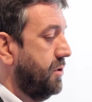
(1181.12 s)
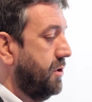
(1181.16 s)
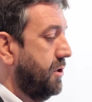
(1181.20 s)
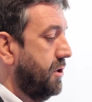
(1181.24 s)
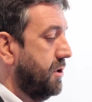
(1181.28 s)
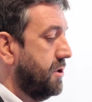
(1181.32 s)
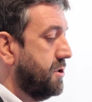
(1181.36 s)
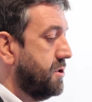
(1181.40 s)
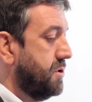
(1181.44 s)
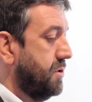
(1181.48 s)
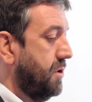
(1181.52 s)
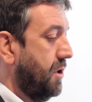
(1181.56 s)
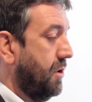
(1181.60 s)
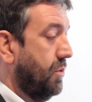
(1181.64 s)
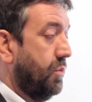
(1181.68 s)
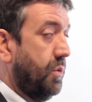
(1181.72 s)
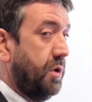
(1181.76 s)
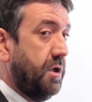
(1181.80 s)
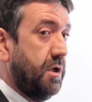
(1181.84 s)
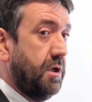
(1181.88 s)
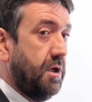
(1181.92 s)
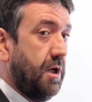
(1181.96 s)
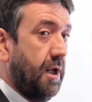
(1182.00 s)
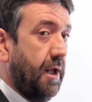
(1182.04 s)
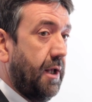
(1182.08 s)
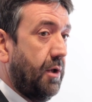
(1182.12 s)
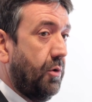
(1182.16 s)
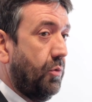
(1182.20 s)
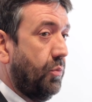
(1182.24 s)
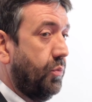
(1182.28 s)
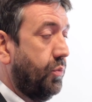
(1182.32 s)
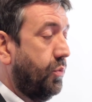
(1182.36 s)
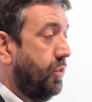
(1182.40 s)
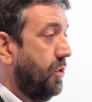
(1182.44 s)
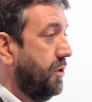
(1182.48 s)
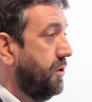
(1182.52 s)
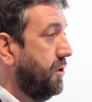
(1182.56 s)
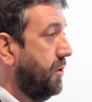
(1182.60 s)
because we can help
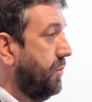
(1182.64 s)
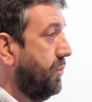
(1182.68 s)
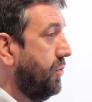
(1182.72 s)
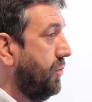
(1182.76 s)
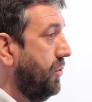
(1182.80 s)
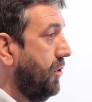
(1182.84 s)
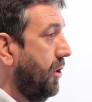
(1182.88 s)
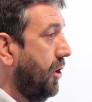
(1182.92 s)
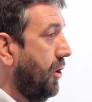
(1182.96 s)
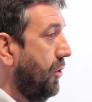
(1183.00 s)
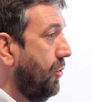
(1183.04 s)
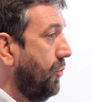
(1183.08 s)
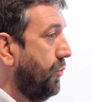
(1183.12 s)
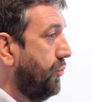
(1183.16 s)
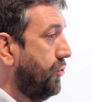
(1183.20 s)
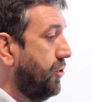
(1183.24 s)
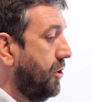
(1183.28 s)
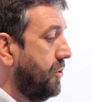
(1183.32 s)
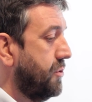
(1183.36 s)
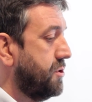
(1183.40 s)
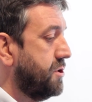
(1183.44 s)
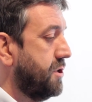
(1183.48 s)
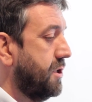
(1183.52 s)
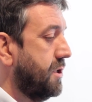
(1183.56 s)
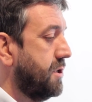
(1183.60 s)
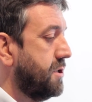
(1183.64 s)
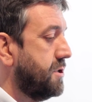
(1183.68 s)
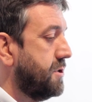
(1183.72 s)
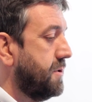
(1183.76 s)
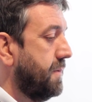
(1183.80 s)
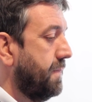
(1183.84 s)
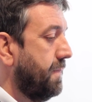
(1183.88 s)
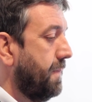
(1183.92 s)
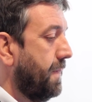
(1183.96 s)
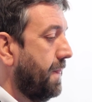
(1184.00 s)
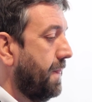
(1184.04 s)
with the whole process.